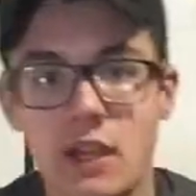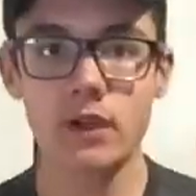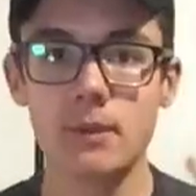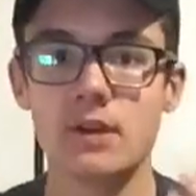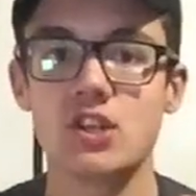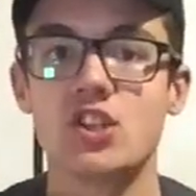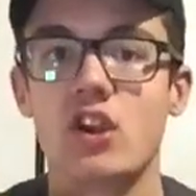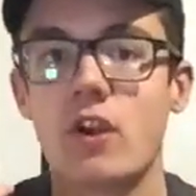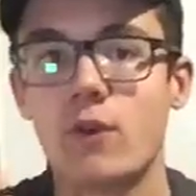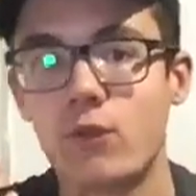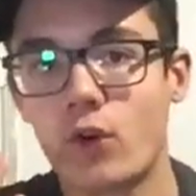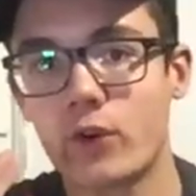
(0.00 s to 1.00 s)
Pretty much
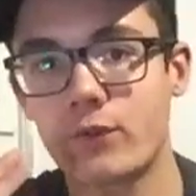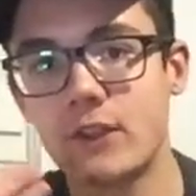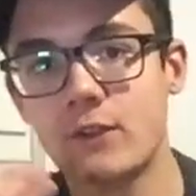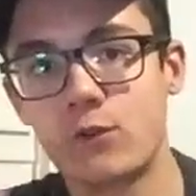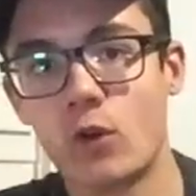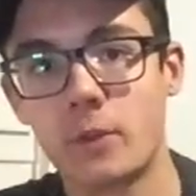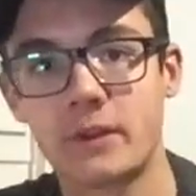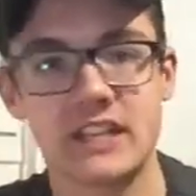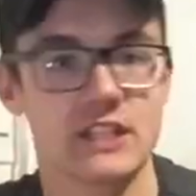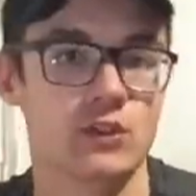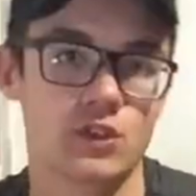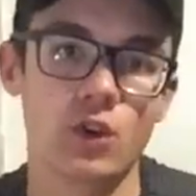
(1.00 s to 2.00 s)
4v4
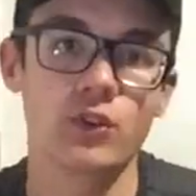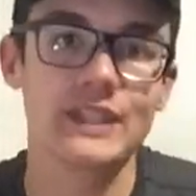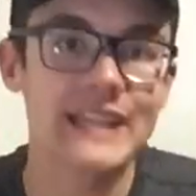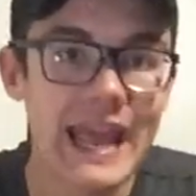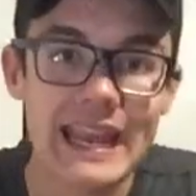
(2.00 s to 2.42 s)
because there's only